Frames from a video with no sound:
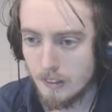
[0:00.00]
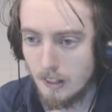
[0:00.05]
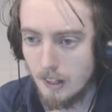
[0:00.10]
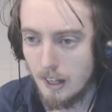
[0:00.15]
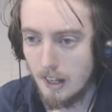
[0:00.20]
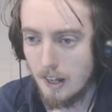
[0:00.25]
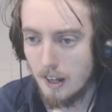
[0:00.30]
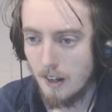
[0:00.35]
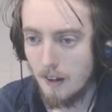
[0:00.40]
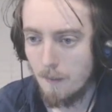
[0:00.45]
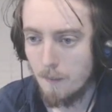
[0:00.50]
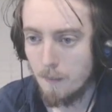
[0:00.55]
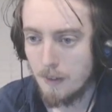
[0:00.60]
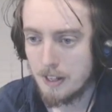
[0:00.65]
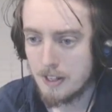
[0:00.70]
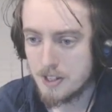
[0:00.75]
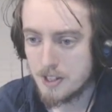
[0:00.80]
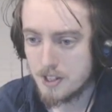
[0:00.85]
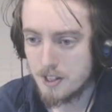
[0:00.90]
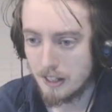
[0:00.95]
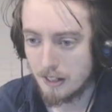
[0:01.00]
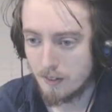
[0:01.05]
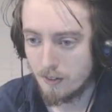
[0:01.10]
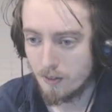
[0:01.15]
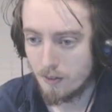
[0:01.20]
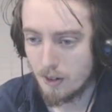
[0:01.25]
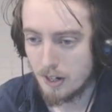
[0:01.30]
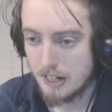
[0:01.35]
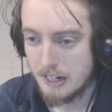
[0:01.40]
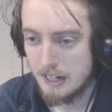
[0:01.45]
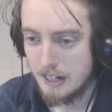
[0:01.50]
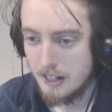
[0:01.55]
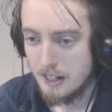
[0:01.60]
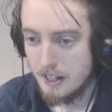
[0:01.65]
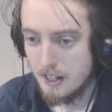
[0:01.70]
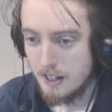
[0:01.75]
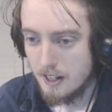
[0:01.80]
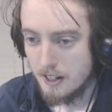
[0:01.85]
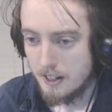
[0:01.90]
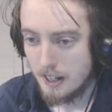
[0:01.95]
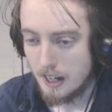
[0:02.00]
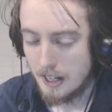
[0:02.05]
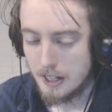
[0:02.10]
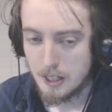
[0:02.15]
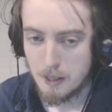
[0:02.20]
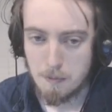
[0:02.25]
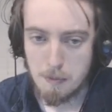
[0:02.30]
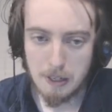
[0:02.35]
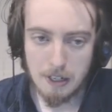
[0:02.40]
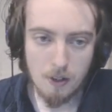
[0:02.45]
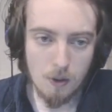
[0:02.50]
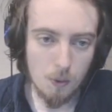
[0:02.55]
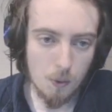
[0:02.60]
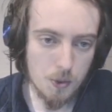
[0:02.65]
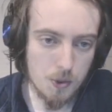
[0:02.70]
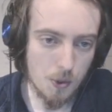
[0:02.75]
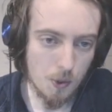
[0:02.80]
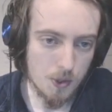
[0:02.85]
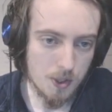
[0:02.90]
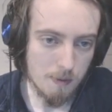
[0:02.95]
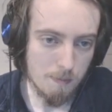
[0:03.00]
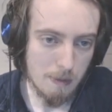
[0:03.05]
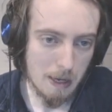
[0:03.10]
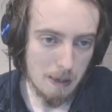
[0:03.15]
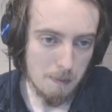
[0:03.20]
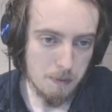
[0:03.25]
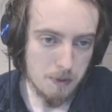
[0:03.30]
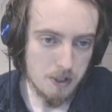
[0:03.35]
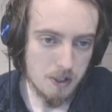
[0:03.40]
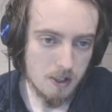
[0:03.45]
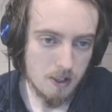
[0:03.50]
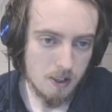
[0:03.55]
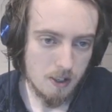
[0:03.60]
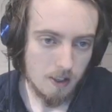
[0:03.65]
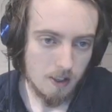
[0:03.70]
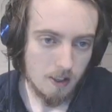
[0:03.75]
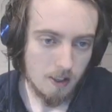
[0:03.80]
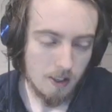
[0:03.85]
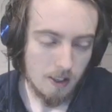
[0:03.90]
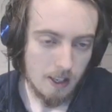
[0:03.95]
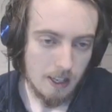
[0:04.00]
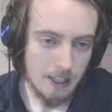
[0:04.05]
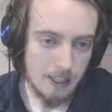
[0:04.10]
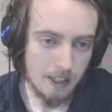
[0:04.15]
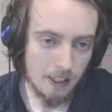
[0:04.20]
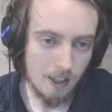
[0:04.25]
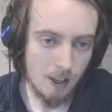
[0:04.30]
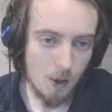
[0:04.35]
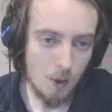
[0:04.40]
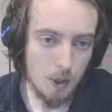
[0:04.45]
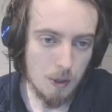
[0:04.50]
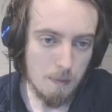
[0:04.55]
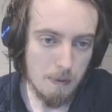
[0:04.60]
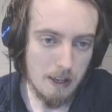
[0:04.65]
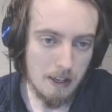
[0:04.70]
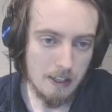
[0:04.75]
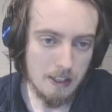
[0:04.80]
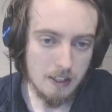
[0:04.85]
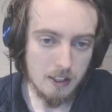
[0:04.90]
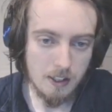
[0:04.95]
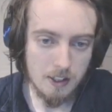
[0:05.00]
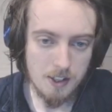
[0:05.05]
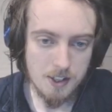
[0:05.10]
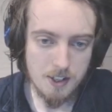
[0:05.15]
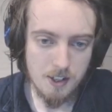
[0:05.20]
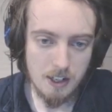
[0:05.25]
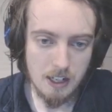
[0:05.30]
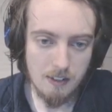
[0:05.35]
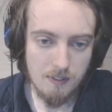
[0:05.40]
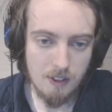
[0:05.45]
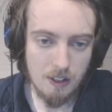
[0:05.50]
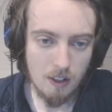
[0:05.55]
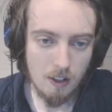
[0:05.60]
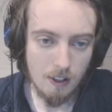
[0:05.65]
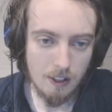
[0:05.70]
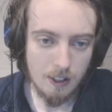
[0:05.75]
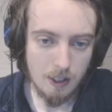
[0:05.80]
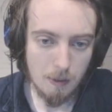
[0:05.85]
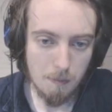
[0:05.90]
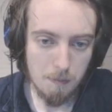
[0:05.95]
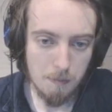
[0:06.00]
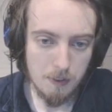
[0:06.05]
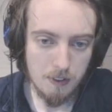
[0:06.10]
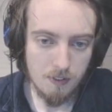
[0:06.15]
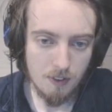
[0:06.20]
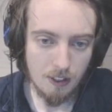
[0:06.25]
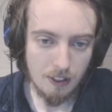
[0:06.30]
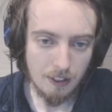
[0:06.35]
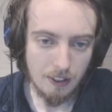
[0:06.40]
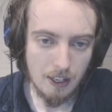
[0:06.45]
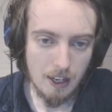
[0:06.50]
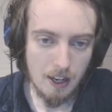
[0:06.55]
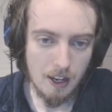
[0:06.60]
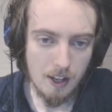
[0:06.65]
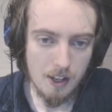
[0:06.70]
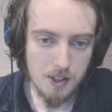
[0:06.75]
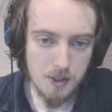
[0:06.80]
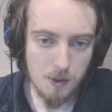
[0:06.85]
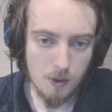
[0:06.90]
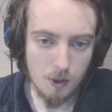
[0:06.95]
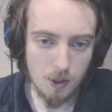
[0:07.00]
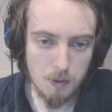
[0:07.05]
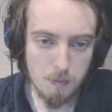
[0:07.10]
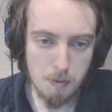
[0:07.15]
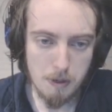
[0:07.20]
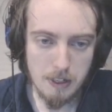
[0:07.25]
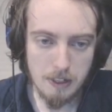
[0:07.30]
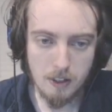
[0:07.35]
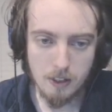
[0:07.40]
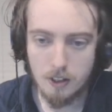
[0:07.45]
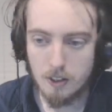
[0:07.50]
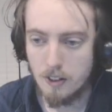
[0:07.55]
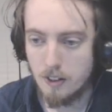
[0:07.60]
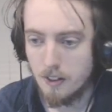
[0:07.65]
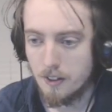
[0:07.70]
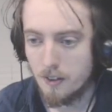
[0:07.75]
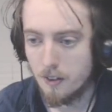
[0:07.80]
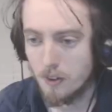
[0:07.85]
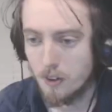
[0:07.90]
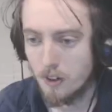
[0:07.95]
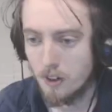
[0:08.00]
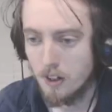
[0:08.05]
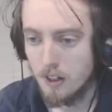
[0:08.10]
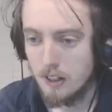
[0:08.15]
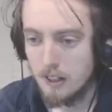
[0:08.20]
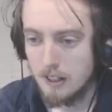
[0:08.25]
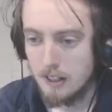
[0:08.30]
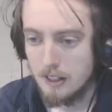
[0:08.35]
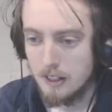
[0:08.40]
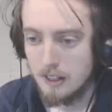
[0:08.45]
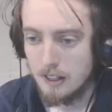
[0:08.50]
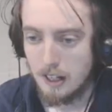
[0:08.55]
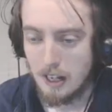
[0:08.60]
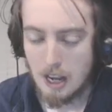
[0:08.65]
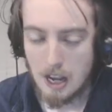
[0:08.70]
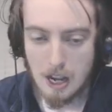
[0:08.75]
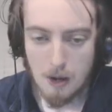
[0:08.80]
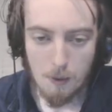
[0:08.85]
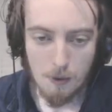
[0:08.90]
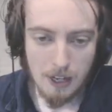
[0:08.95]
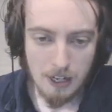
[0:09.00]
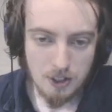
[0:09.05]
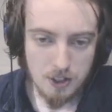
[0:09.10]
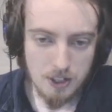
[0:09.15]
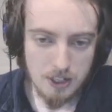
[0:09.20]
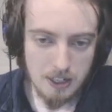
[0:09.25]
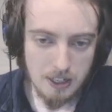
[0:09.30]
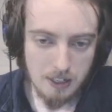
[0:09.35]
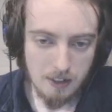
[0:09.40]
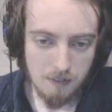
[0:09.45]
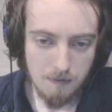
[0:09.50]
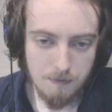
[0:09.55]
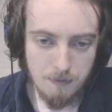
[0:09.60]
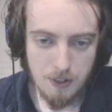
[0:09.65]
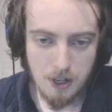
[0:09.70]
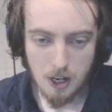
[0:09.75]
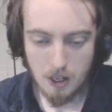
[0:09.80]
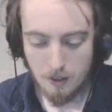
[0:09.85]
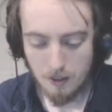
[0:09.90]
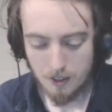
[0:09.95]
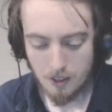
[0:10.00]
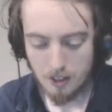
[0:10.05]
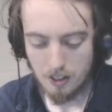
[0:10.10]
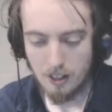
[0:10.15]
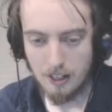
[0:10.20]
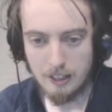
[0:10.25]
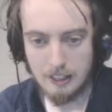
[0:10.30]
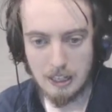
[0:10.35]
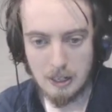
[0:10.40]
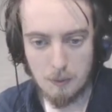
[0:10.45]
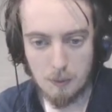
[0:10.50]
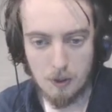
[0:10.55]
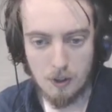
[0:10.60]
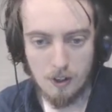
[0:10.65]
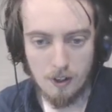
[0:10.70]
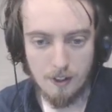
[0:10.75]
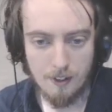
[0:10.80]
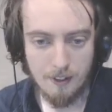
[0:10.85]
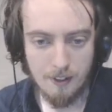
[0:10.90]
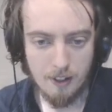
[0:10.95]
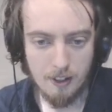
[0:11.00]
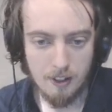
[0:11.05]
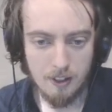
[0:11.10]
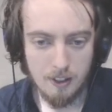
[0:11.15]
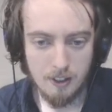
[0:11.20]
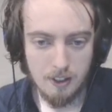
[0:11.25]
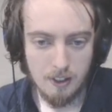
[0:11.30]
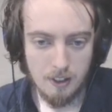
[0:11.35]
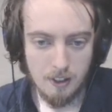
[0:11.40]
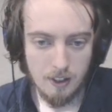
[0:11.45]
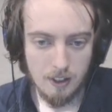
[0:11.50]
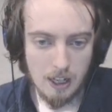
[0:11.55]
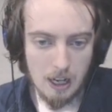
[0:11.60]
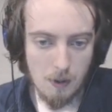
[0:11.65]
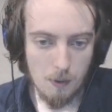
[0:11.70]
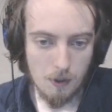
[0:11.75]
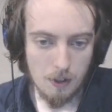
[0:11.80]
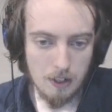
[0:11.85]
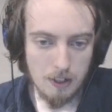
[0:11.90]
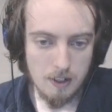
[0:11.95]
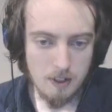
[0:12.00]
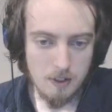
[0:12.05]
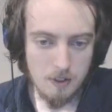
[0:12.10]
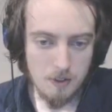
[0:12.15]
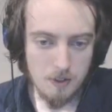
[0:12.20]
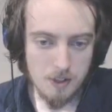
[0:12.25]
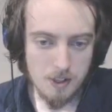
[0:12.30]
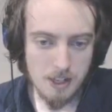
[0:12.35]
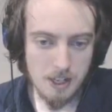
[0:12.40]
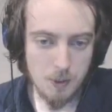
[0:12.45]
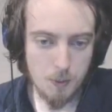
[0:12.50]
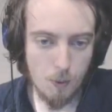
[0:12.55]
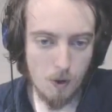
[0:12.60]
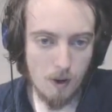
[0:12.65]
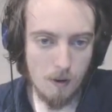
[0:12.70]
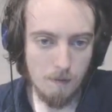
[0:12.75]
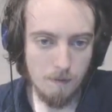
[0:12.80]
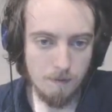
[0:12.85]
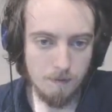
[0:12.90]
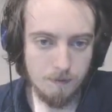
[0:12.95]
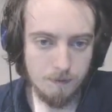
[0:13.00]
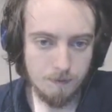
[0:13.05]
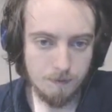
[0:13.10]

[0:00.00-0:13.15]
That's like free. Yeah, you can bring in all sorts of maps. You can load them in, you can decide if you like them. You think, yeah, this one looks pretty good, or actually, no, I don't like that one. I want to use this one,